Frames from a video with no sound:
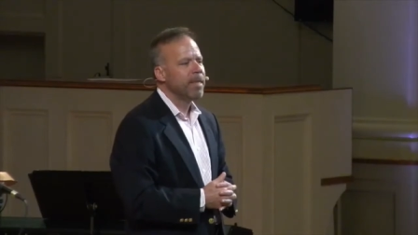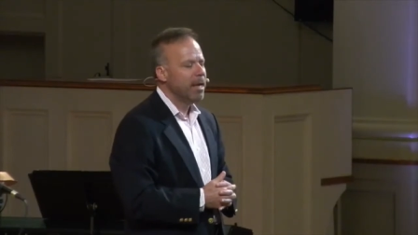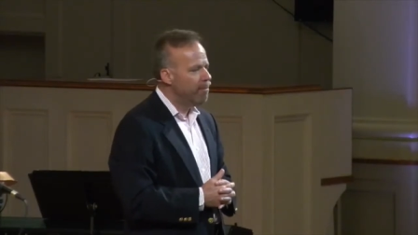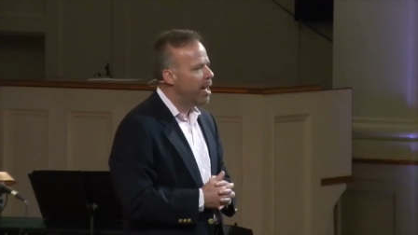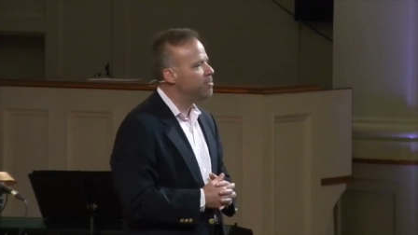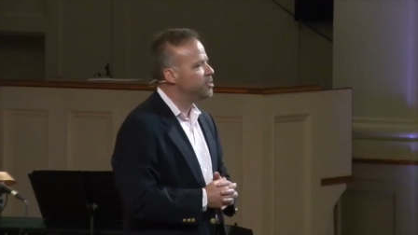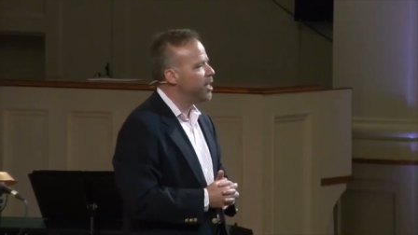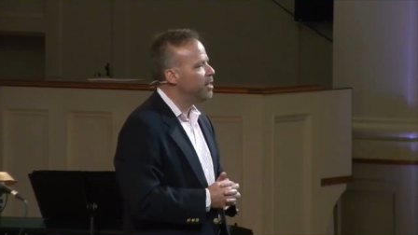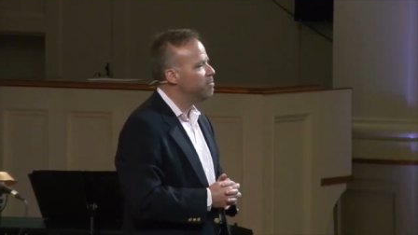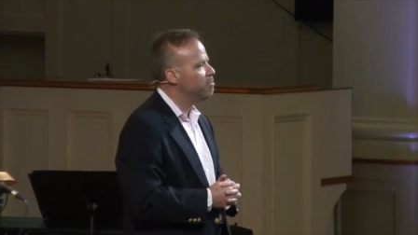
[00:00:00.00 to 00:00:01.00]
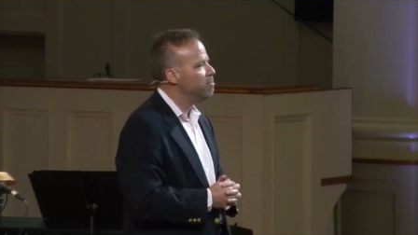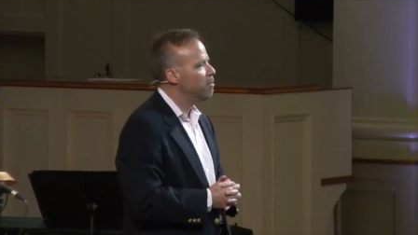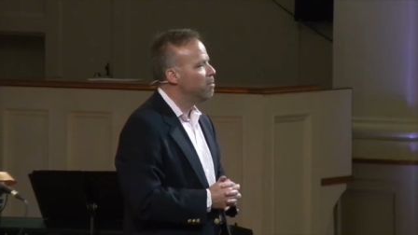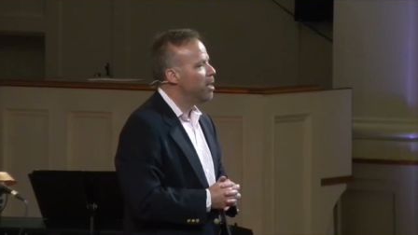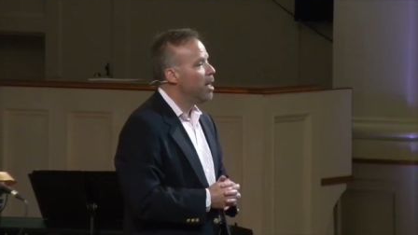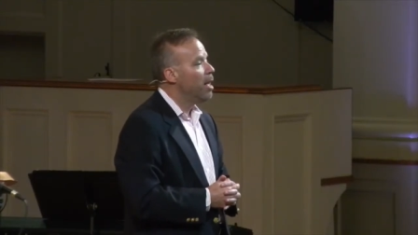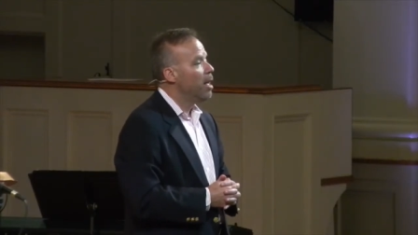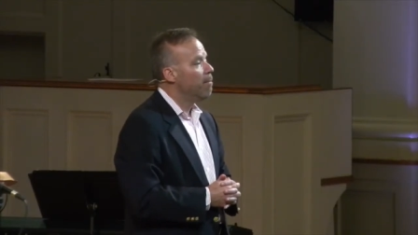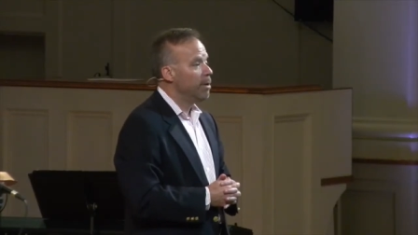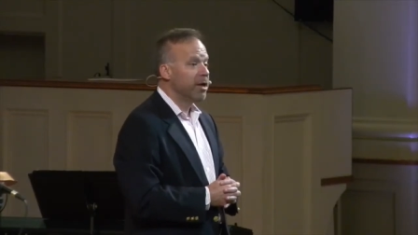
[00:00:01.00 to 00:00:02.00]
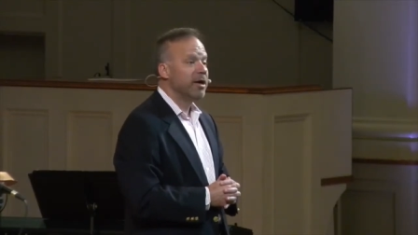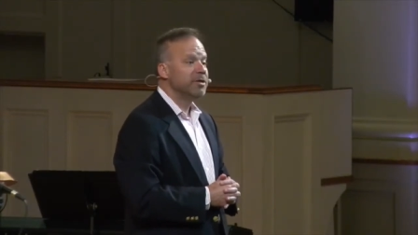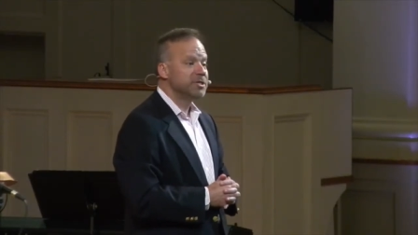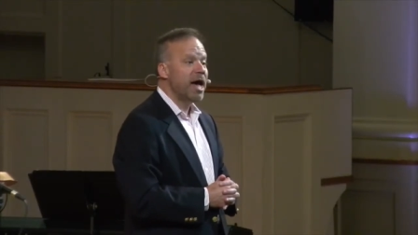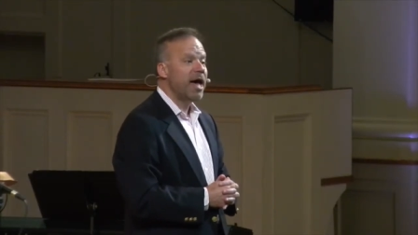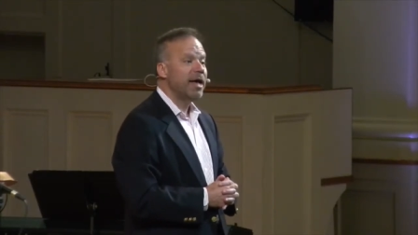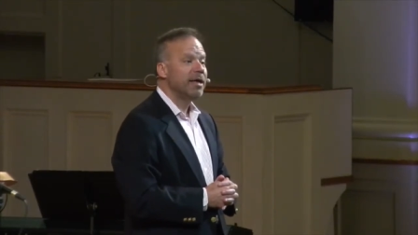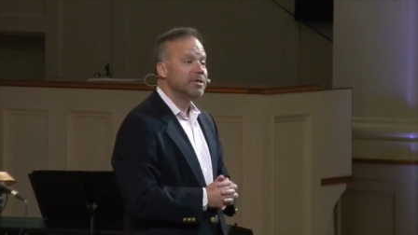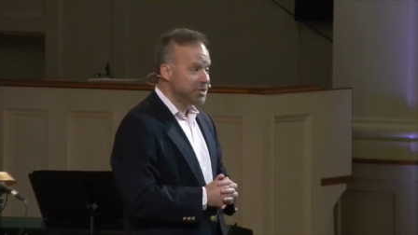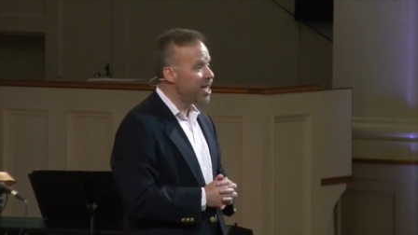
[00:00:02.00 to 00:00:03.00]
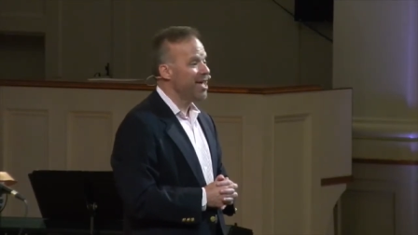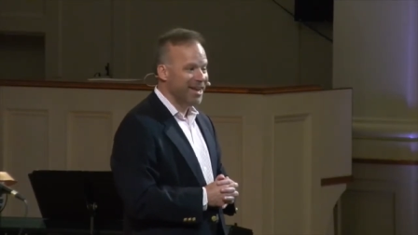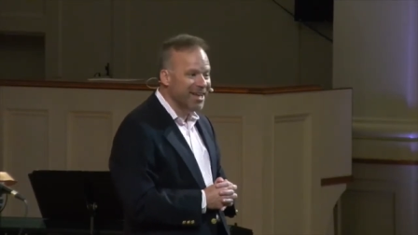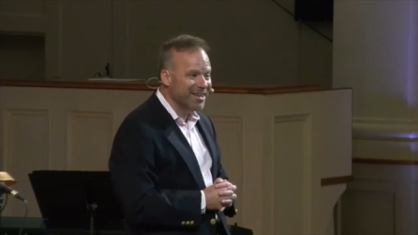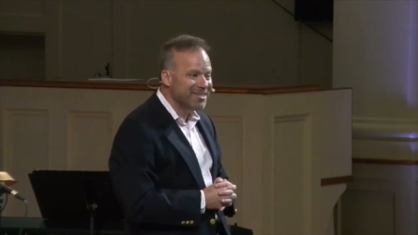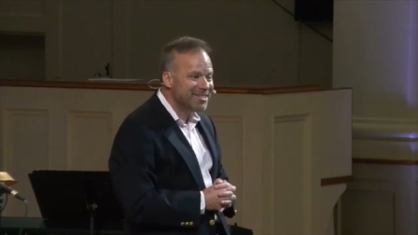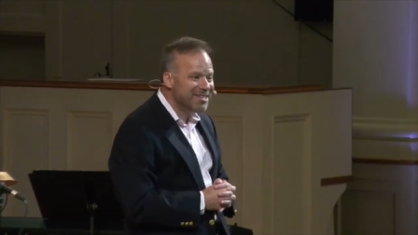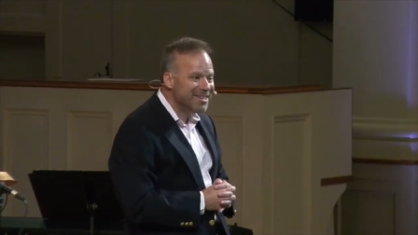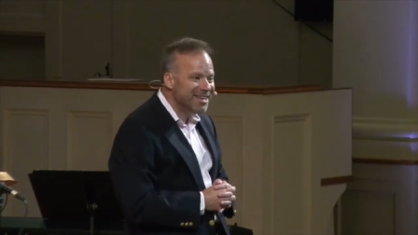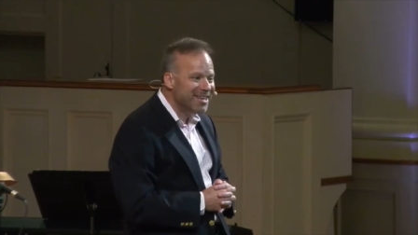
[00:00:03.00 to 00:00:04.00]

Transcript: And Bob said, Because I say it is.